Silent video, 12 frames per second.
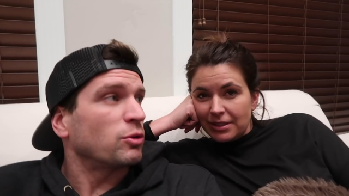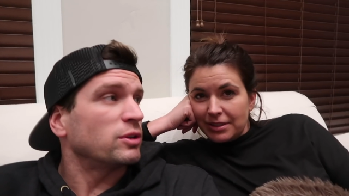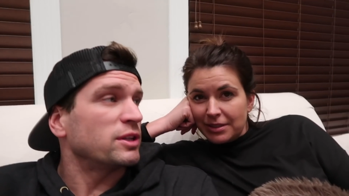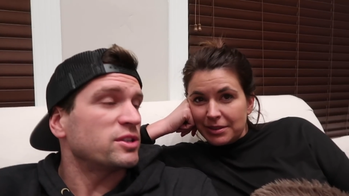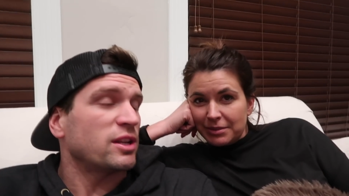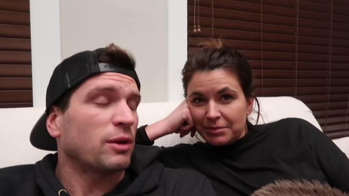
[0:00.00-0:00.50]
Speaker 1: So
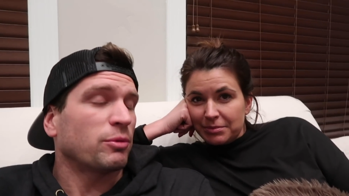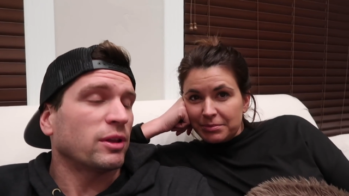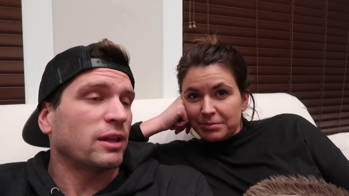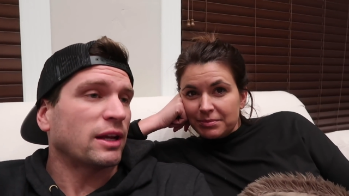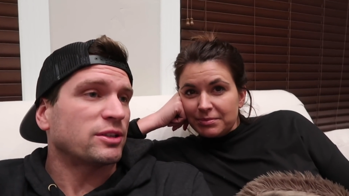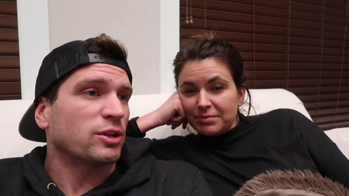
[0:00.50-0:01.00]
Lindsay and I
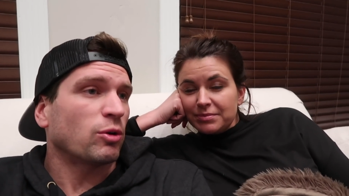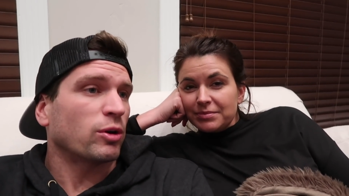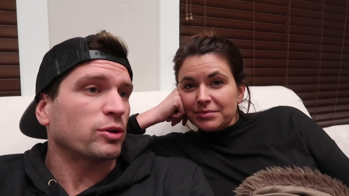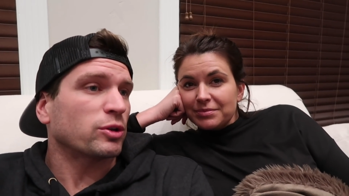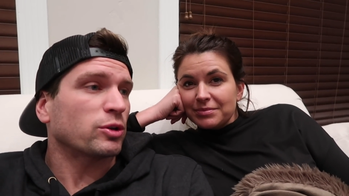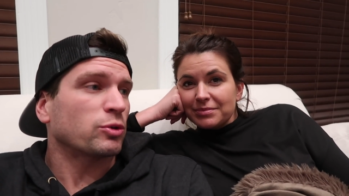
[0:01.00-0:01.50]
really like to
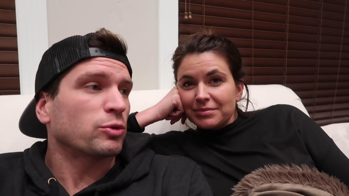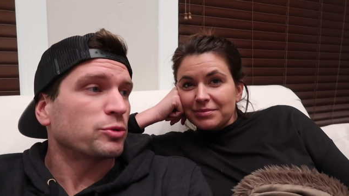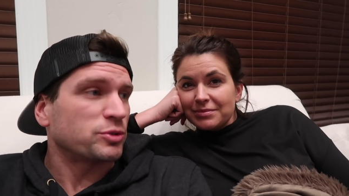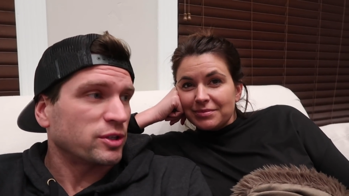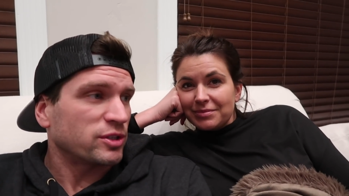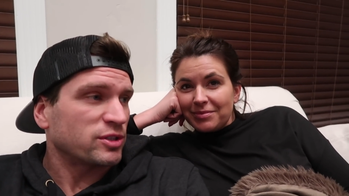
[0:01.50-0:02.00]
go on
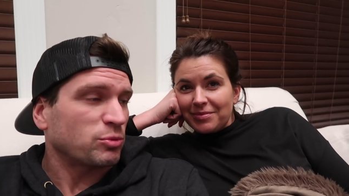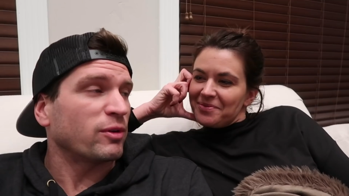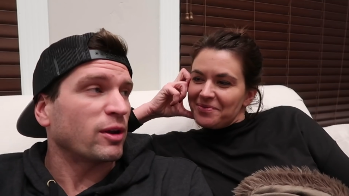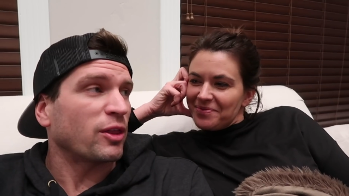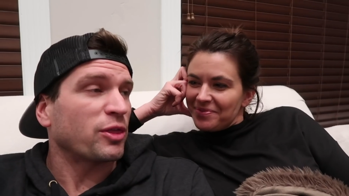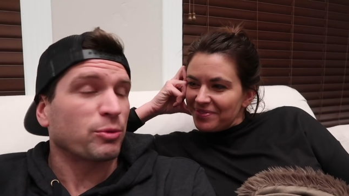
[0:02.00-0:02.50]
cruises. We've
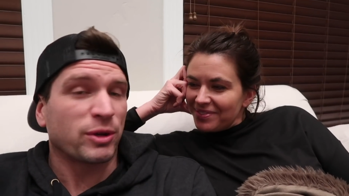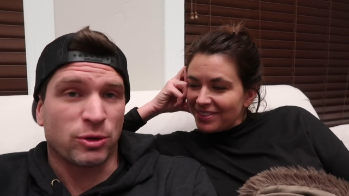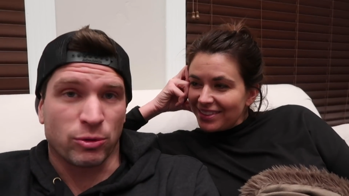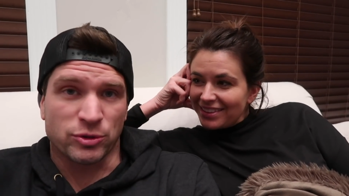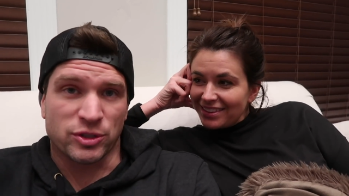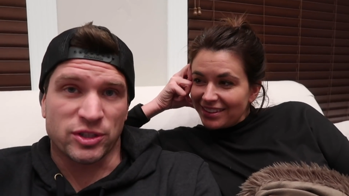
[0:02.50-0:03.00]
been on three
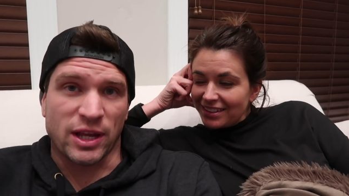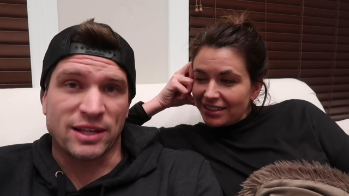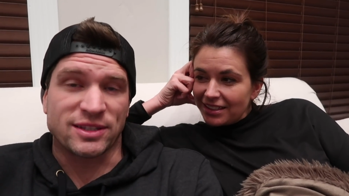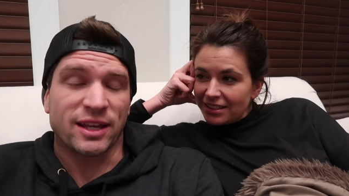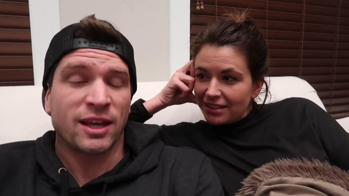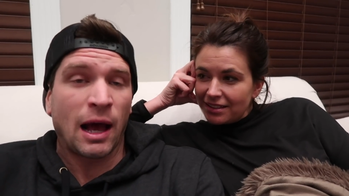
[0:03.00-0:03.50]
cruises
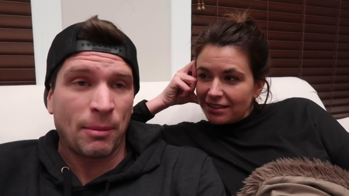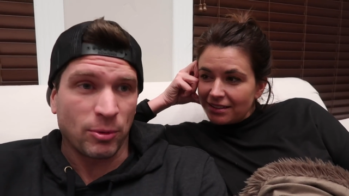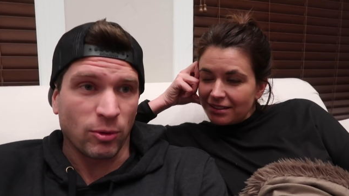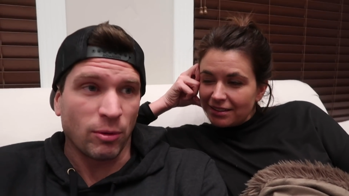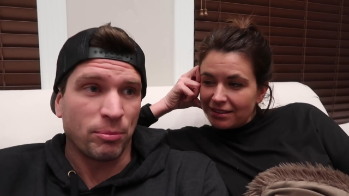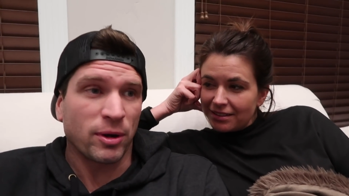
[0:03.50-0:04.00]
as a
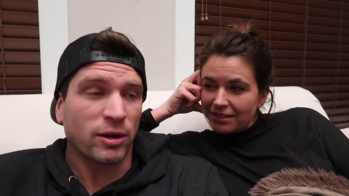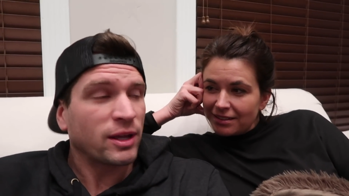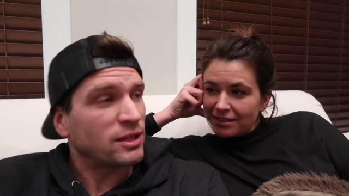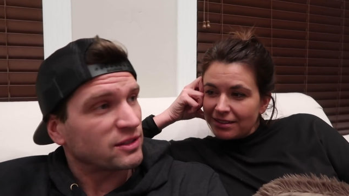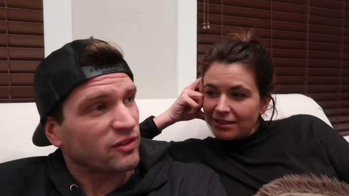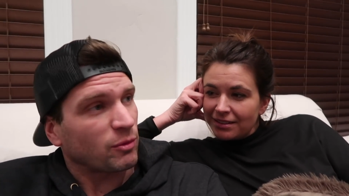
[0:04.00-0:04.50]
couple, but our
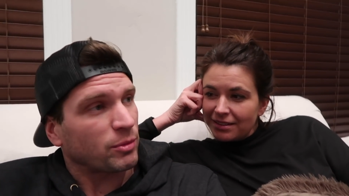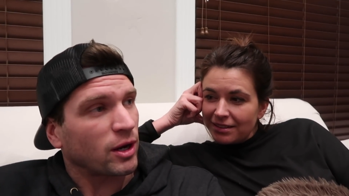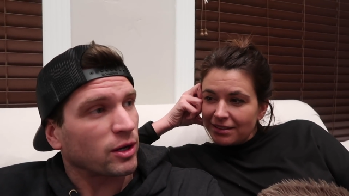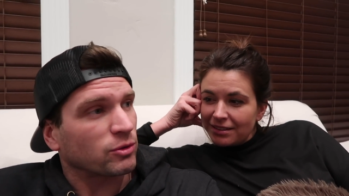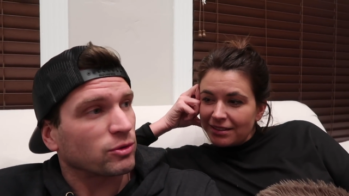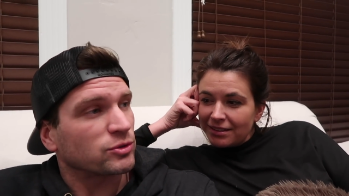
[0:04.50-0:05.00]
kids have never
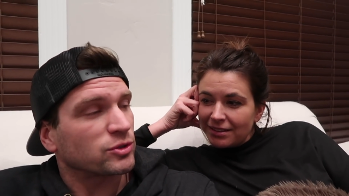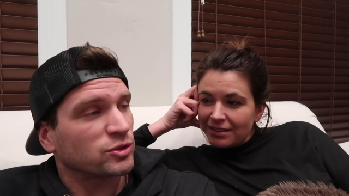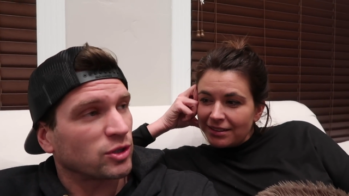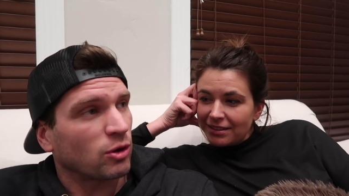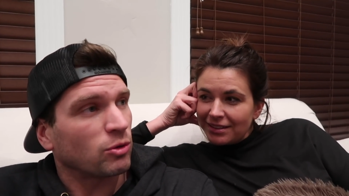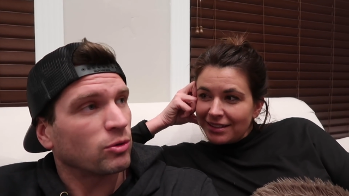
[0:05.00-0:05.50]
been on a cruise.
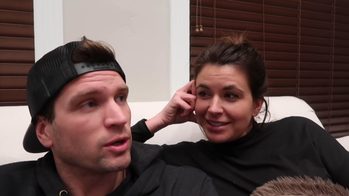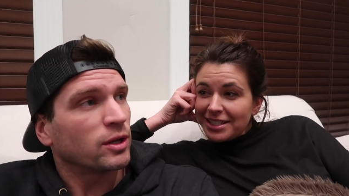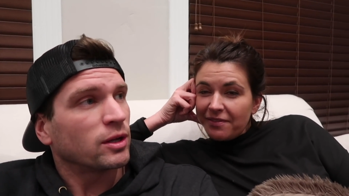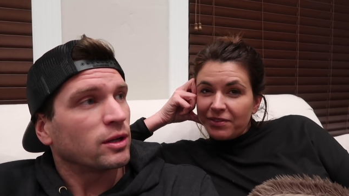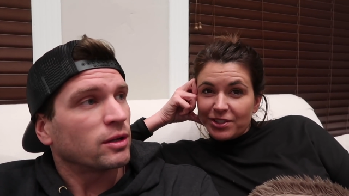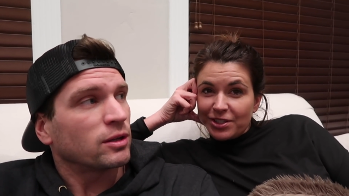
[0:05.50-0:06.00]
So
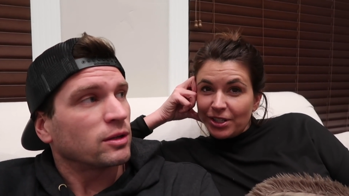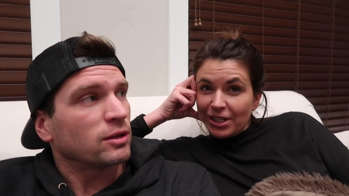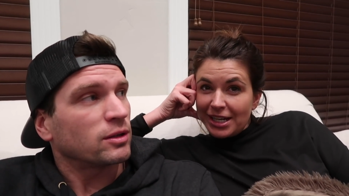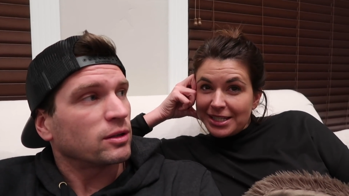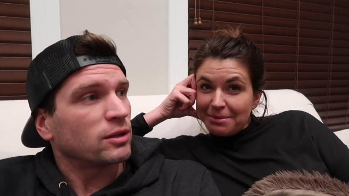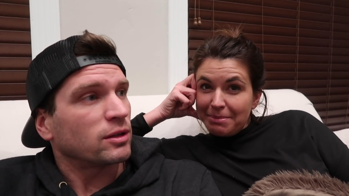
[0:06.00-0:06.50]
Speaker 2: except for
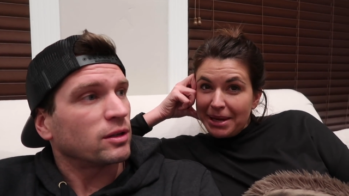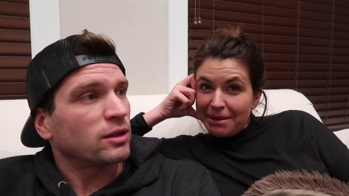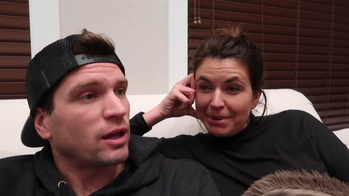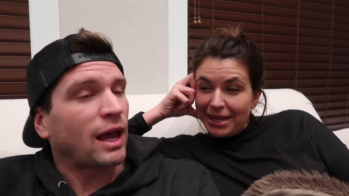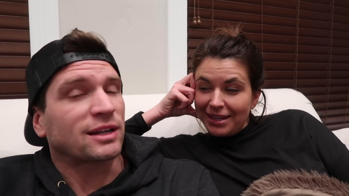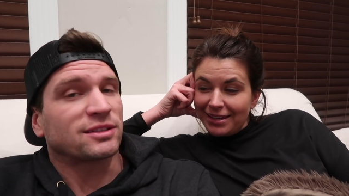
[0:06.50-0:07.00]
Turn as a
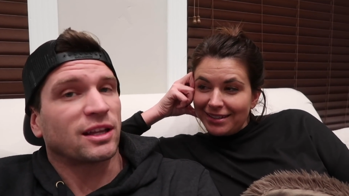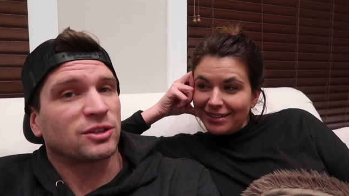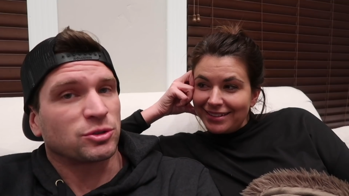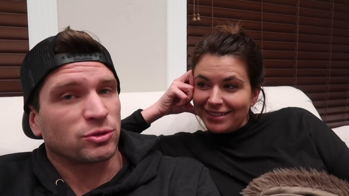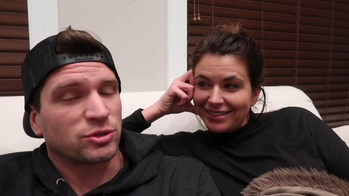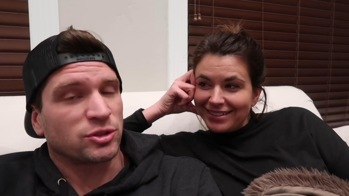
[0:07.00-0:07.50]
baby. Actually,
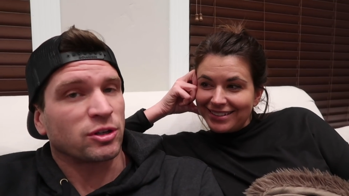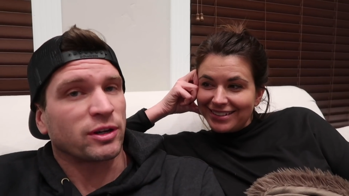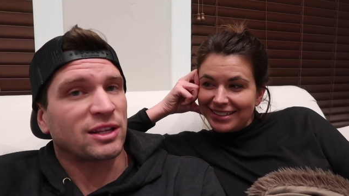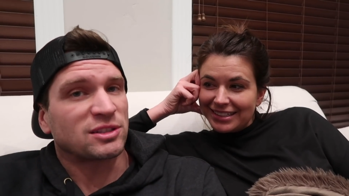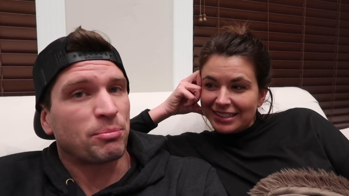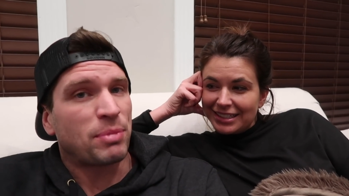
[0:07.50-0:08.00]
Speaker 1: that's true.
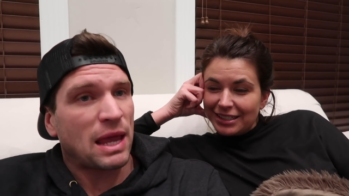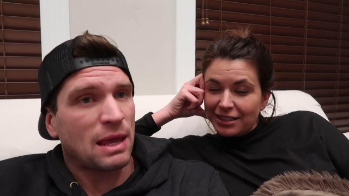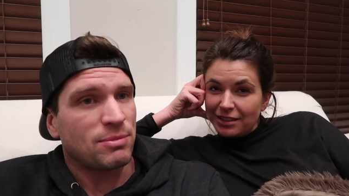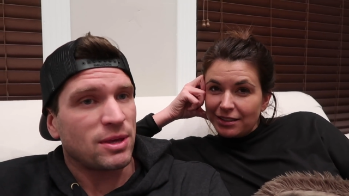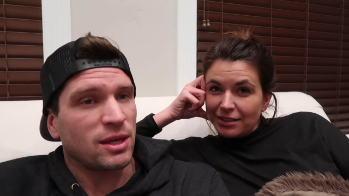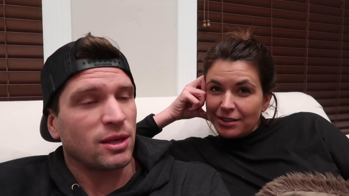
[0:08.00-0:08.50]
Turn as a
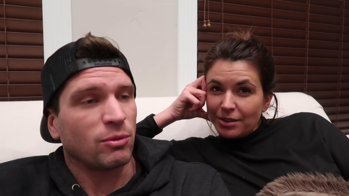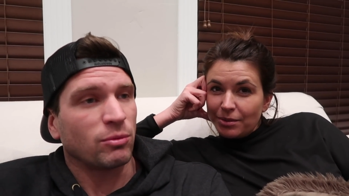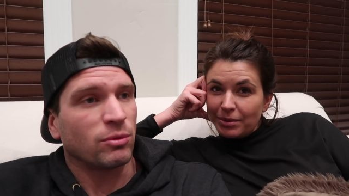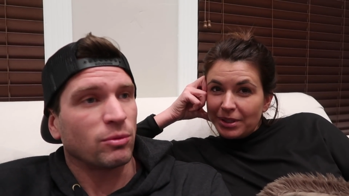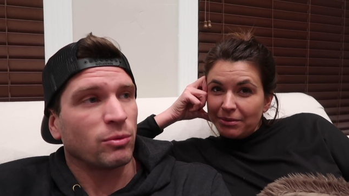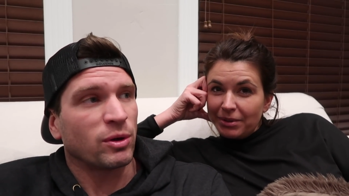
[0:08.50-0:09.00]
baby.
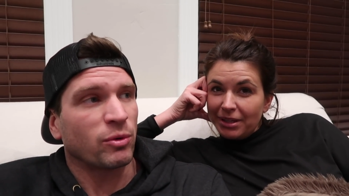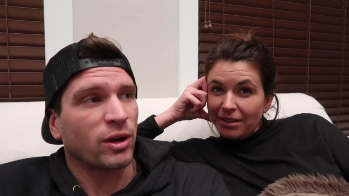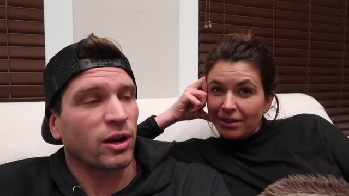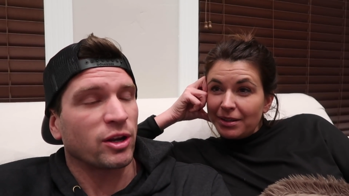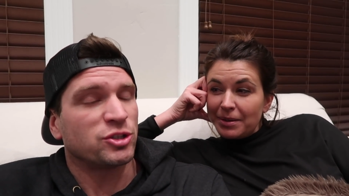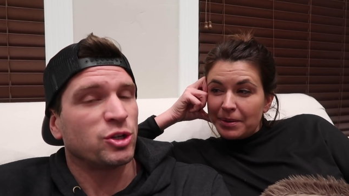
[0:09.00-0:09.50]
So when we, we
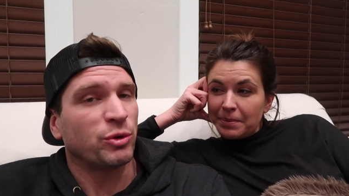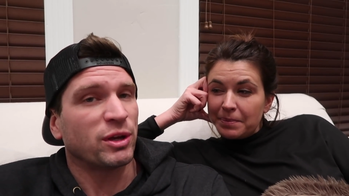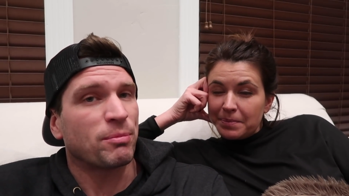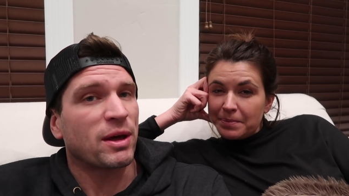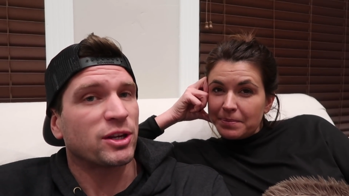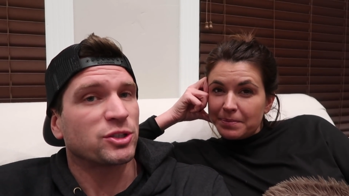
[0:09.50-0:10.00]
went on a
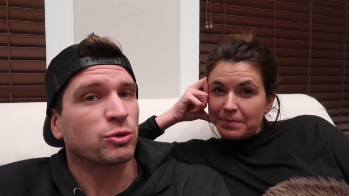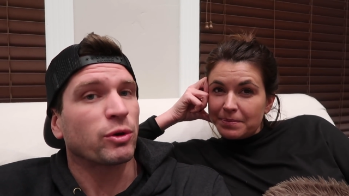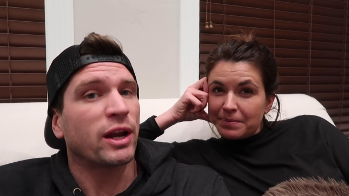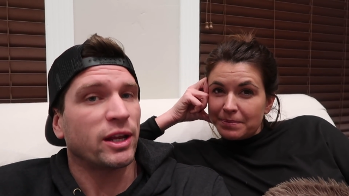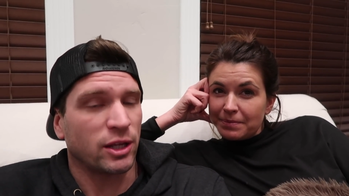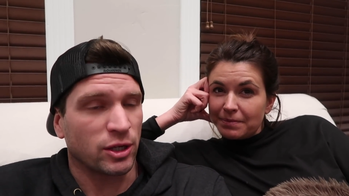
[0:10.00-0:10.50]
two-week
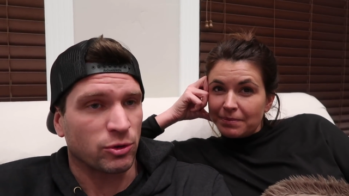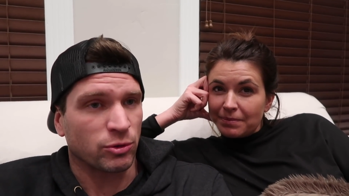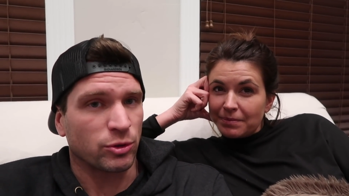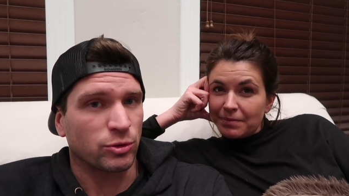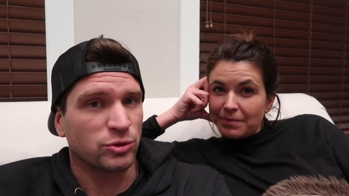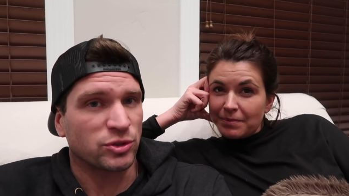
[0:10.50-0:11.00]
Mediterranean
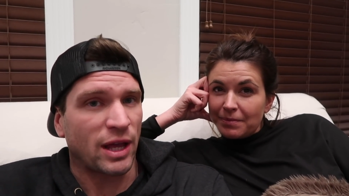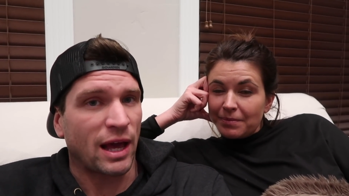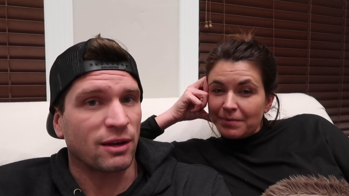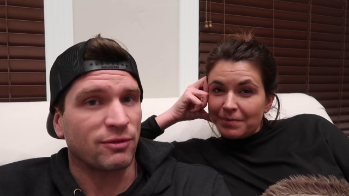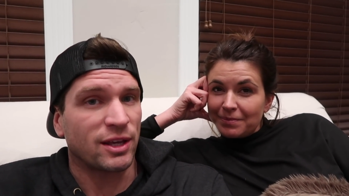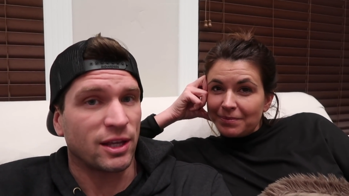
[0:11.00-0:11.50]
cruise out of